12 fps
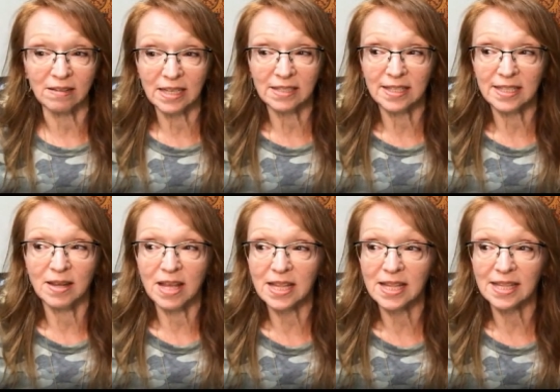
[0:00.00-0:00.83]
It's
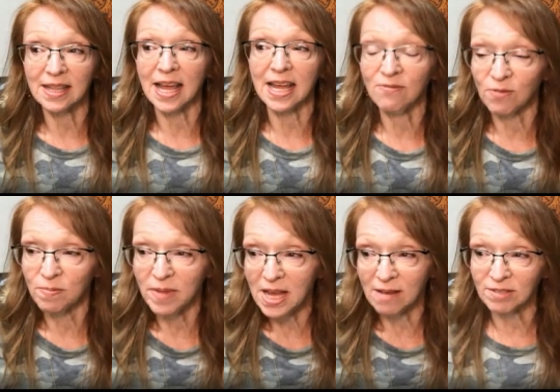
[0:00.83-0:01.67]
like, for
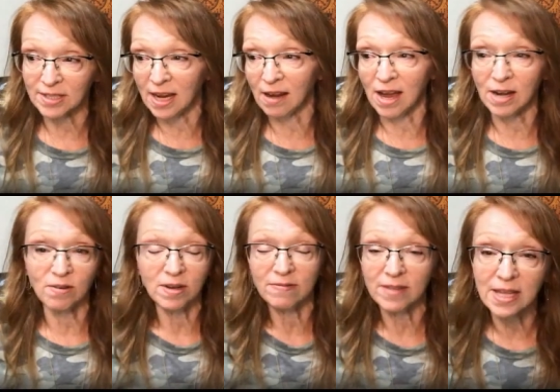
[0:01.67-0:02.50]
me, it was like, I don't
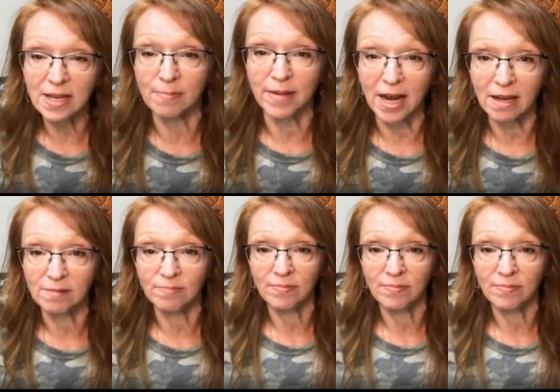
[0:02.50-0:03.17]
even think about it.